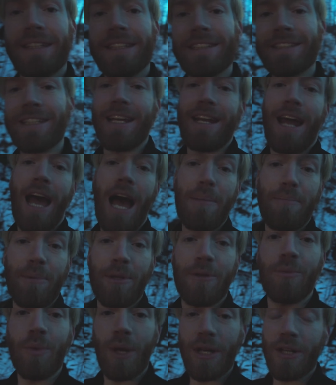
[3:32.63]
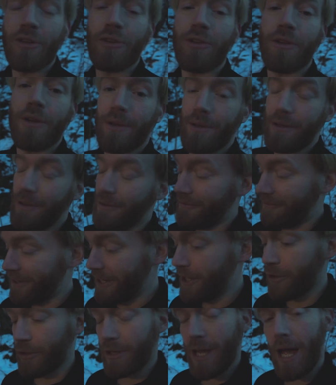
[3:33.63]
This can happen when your
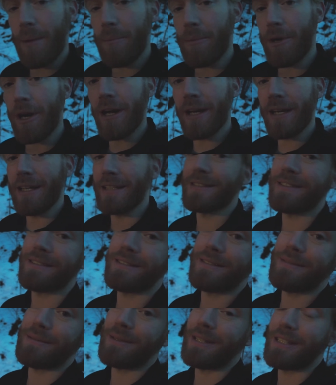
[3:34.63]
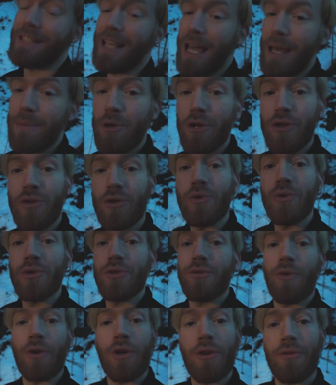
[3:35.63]
video camera is the same you use
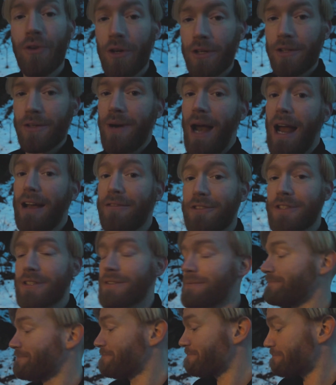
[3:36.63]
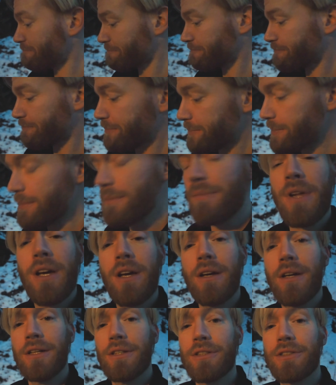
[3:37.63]
for your photographs.
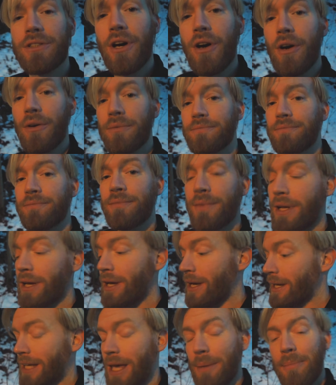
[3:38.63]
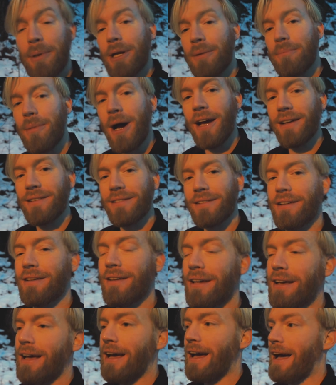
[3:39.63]
So keep it in mind,
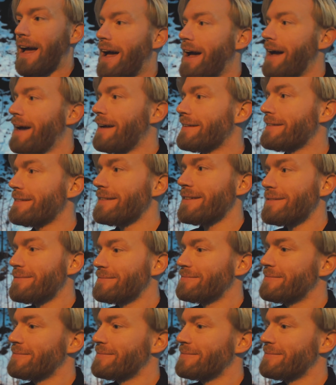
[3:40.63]
and